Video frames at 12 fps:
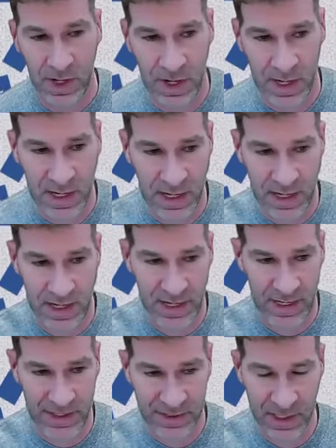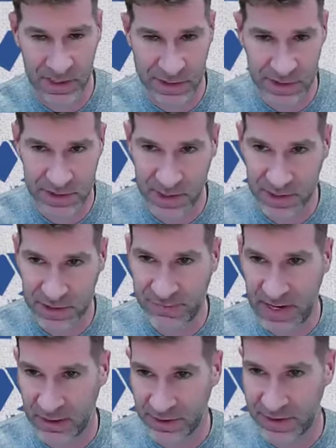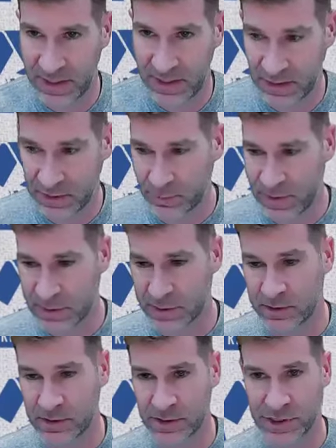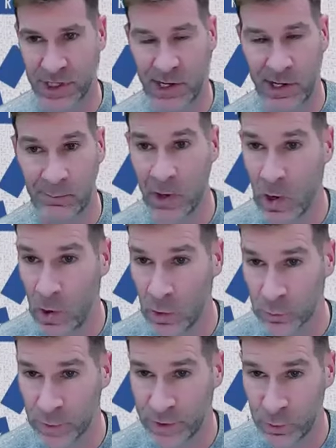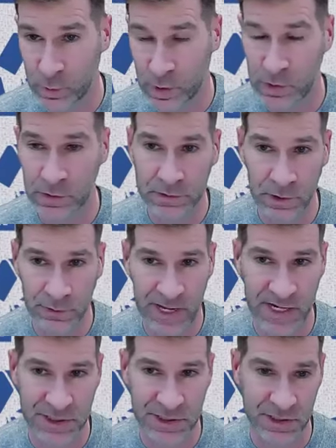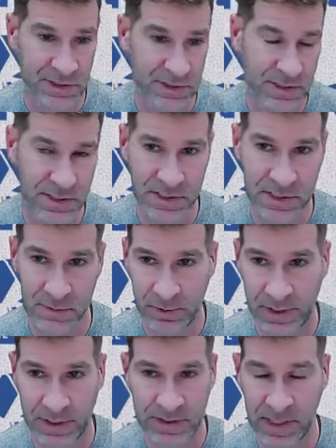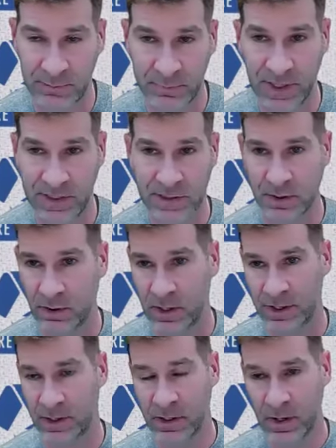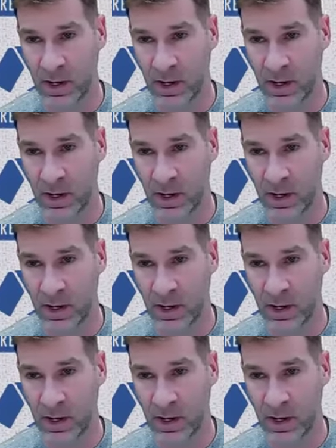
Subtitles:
not just that it's validated in research, all real world locations. It doesn't take place on